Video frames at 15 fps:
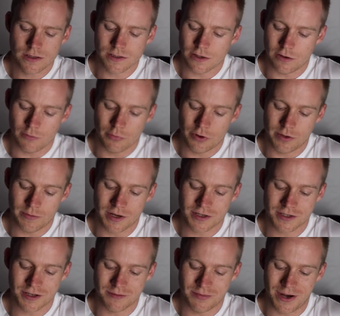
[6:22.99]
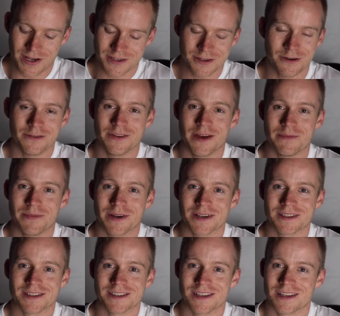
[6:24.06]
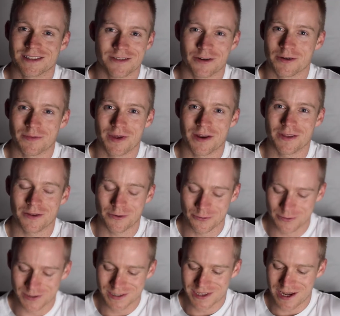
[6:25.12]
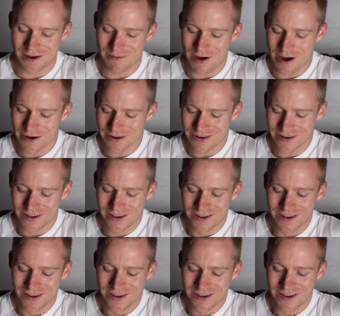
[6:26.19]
so I'm pretty much going to pass over that because there's not going to be anything good to say about it.